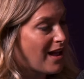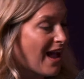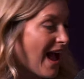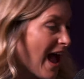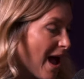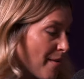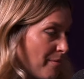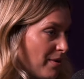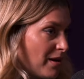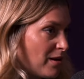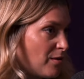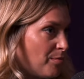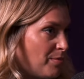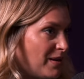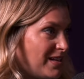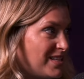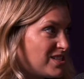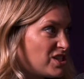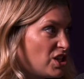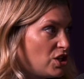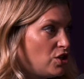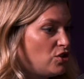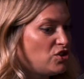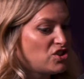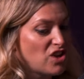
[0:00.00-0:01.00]
amicably,
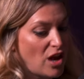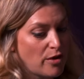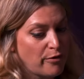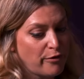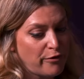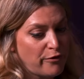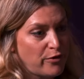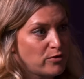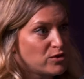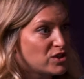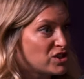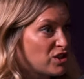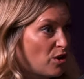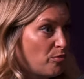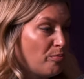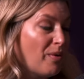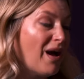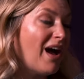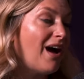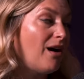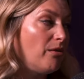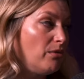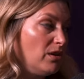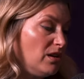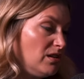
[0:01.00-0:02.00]
so you don't feel so
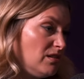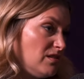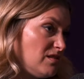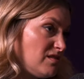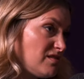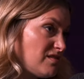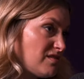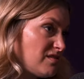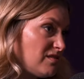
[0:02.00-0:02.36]
powerless?